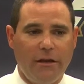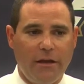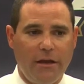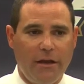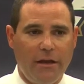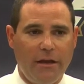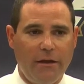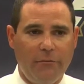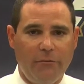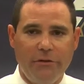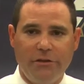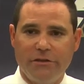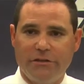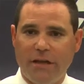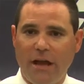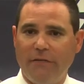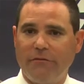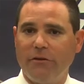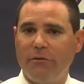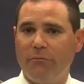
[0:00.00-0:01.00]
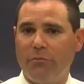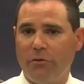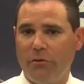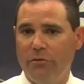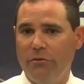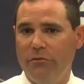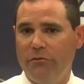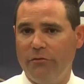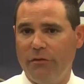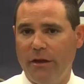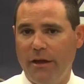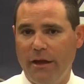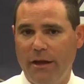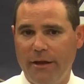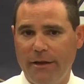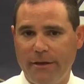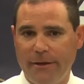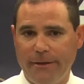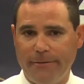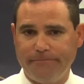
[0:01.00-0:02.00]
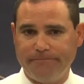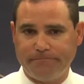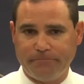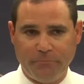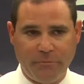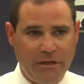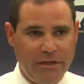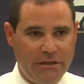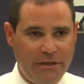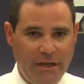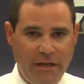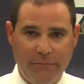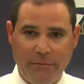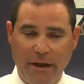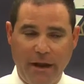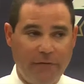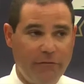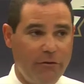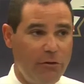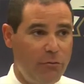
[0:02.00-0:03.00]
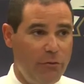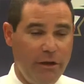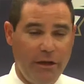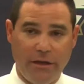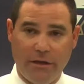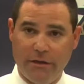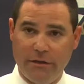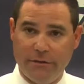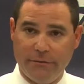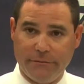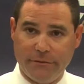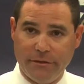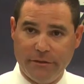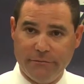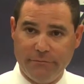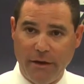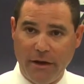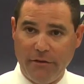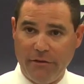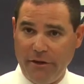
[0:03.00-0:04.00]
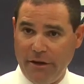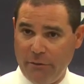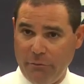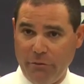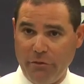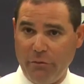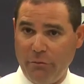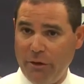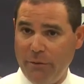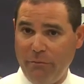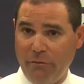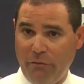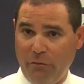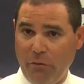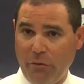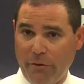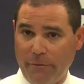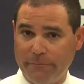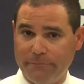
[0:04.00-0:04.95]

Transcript: and we just have to improve and be a team that every week is better than they were the week before.